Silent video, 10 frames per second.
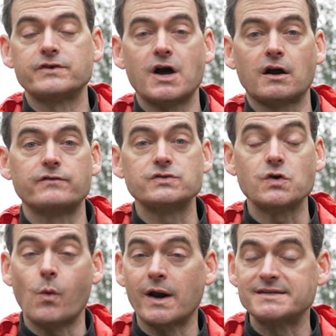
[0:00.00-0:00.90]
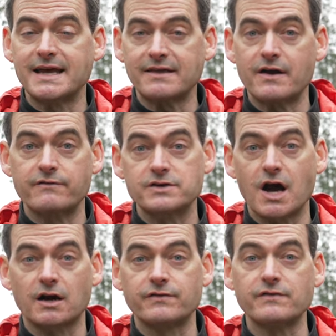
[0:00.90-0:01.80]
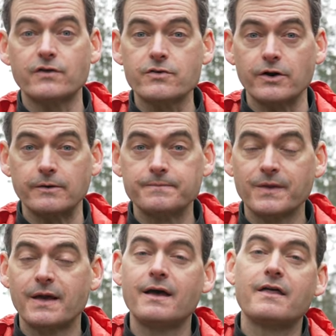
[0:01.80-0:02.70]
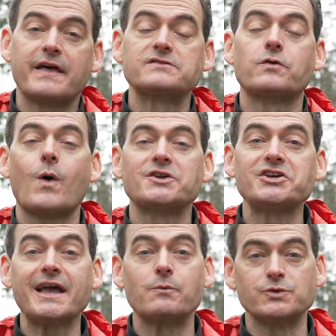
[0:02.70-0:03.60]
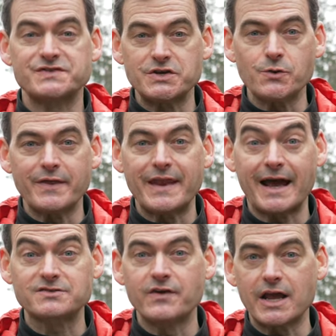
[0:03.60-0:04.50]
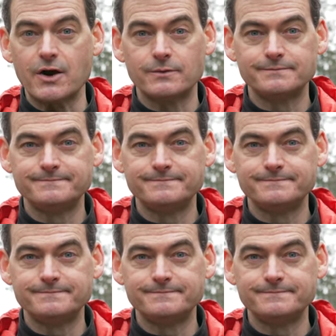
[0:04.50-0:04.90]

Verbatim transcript: photographers who want to take their photography further. Thanks for watching and we'll see you in the next video.